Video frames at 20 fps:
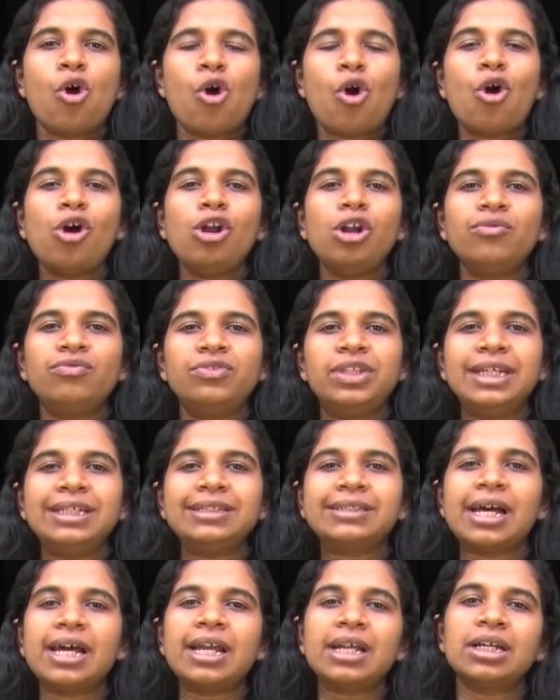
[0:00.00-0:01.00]
All of
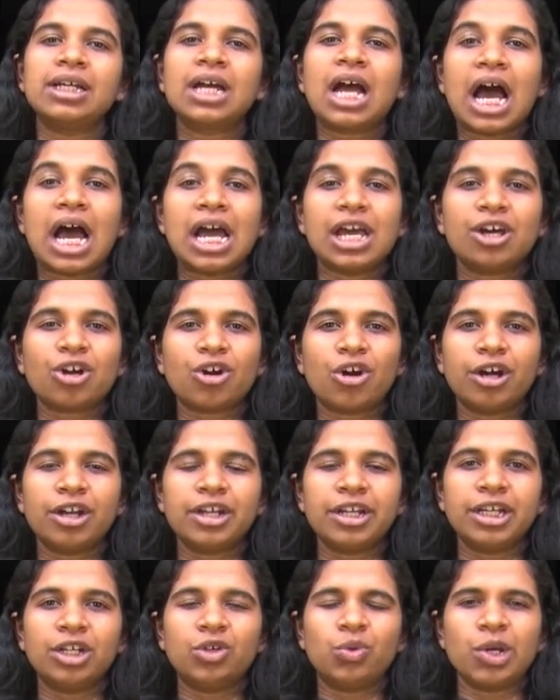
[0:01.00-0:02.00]
these are higher
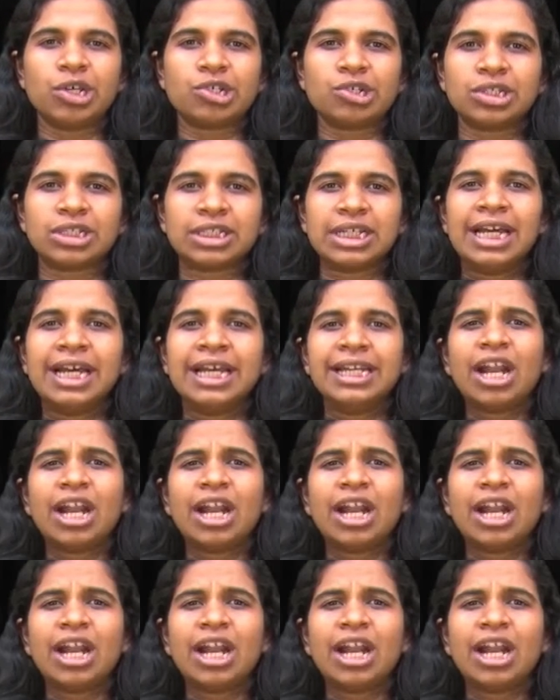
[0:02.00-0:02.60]
order equations.